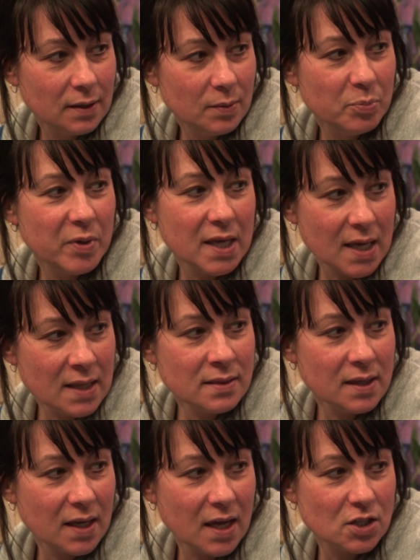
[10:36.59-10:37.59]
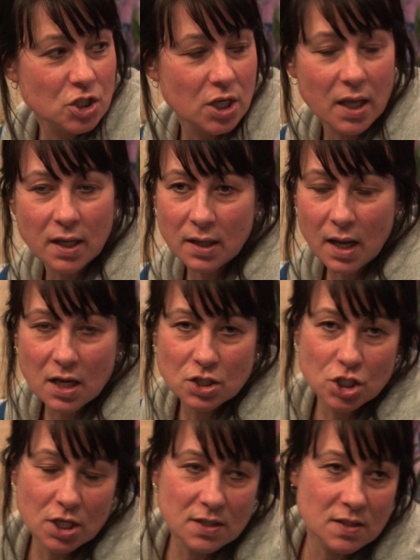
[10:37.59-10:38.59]
Be in the kitchen
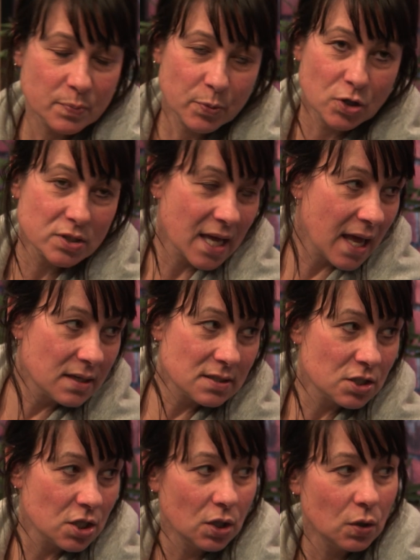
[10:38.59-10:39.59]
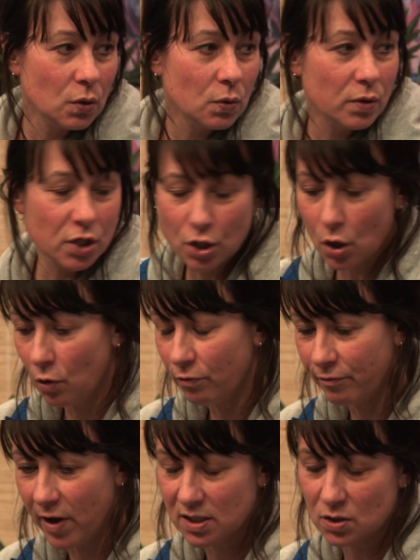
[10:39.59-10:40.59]
and just pretend to, you know,
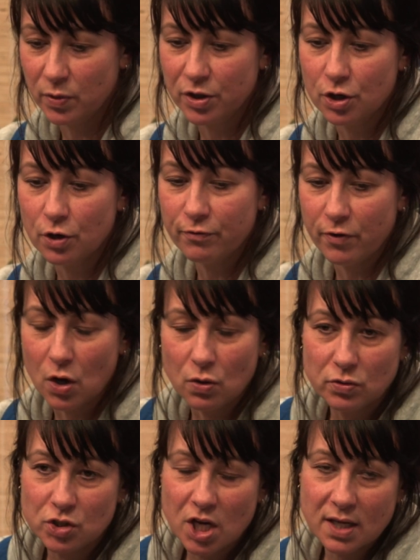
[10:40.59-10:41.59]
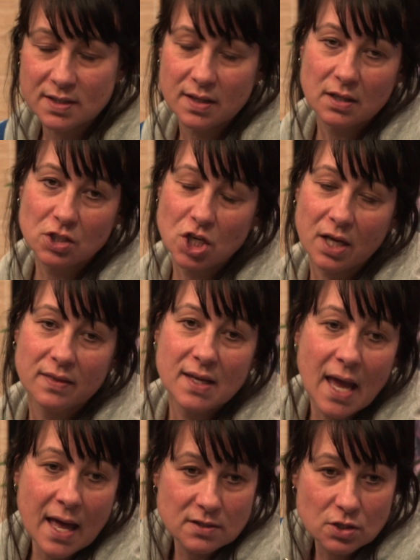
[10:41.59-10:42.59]
fuss with your phone, check
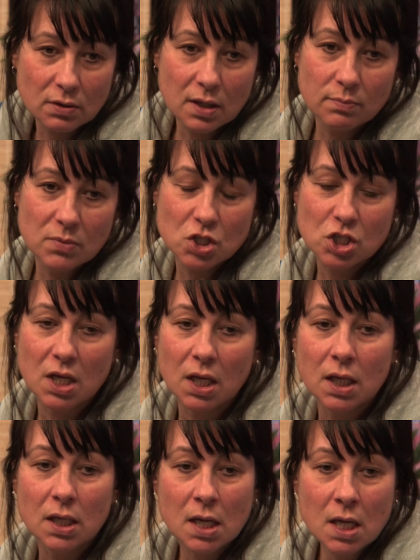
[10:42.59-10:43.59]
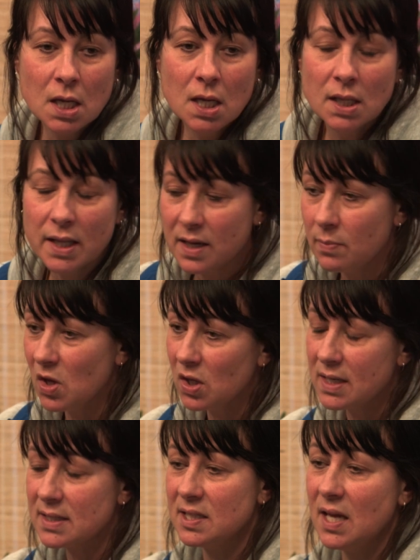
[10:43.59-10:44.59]
the answering machine. Like
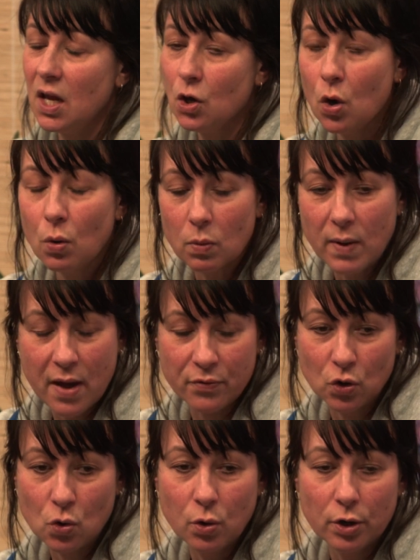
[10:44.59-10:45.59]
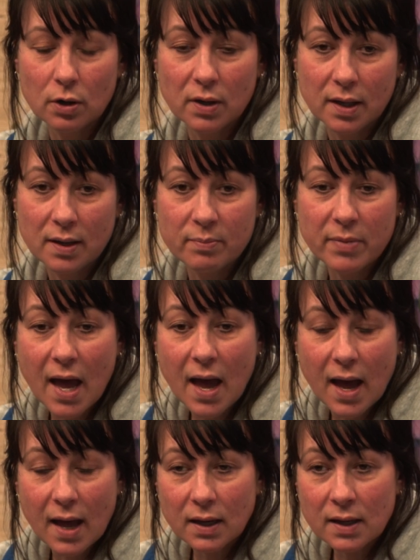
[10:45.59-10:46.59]
Amelia's saying, go around the corner and come
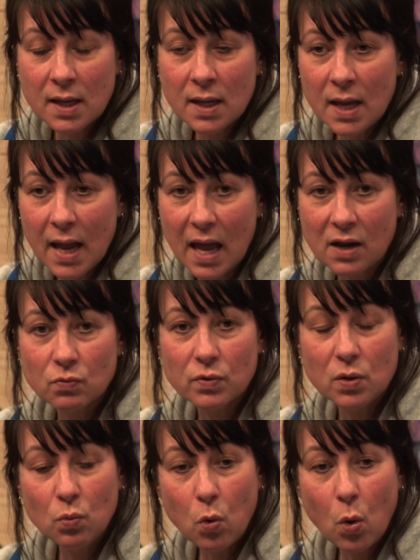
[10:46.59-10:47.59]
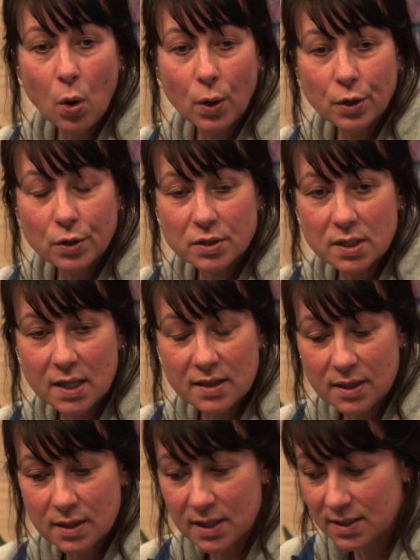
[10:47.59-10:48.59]
back, and reward
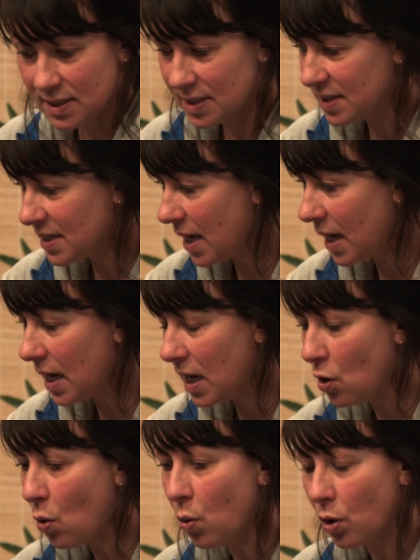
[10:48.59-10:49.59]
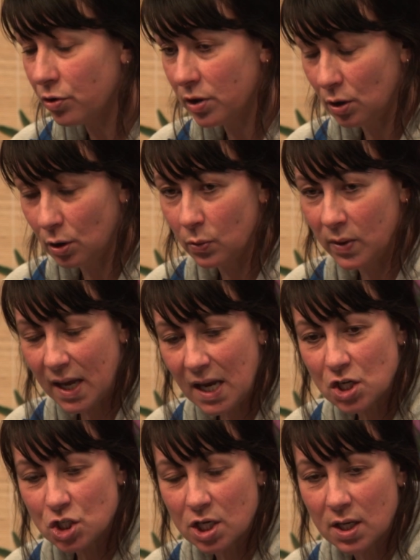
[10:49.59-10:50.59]
the stay or the
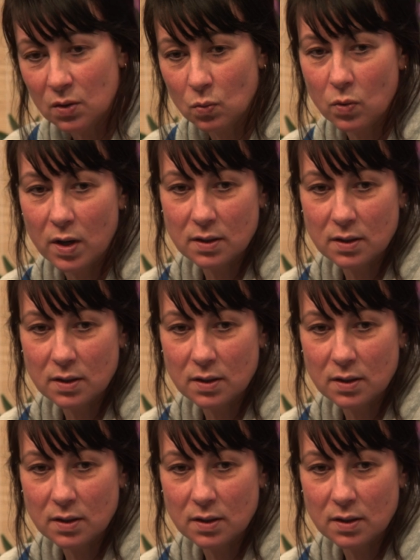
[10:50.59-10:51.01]
location,